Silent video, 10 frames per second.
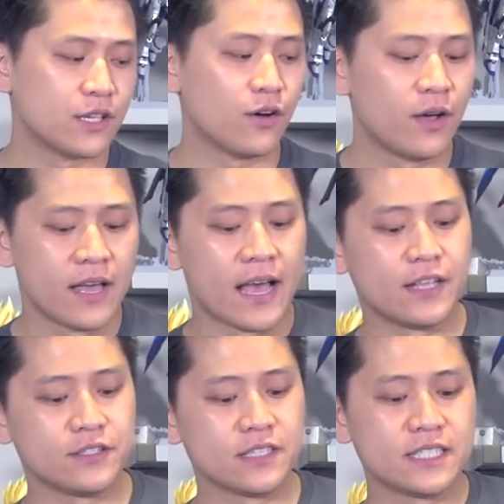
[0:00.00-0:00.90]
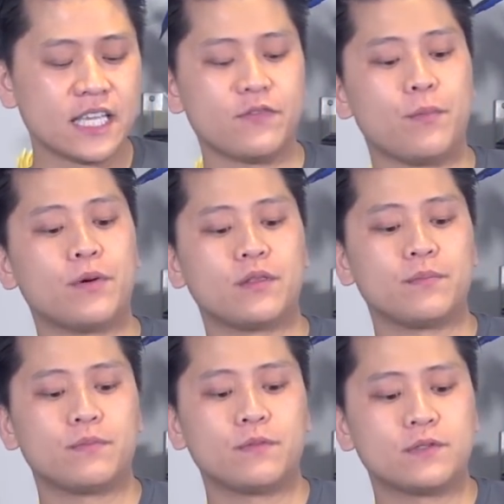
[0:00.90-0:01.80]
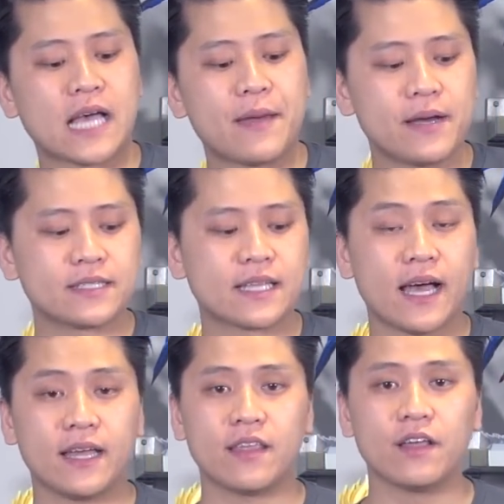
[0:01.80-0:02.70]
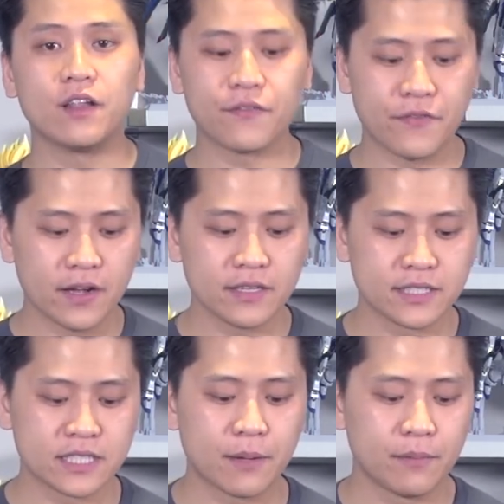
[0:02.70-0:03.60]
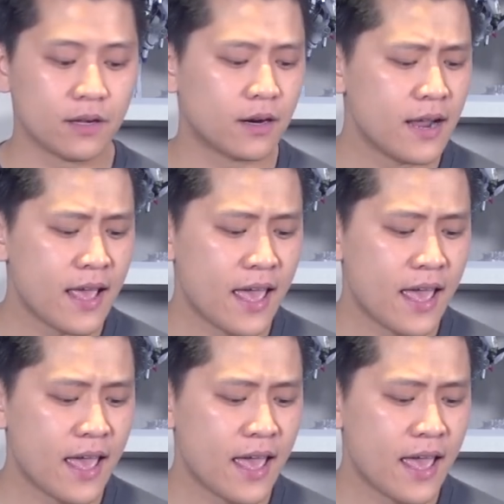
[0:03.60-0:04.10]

So as you can see, if you put them side by side, they look fairly similar,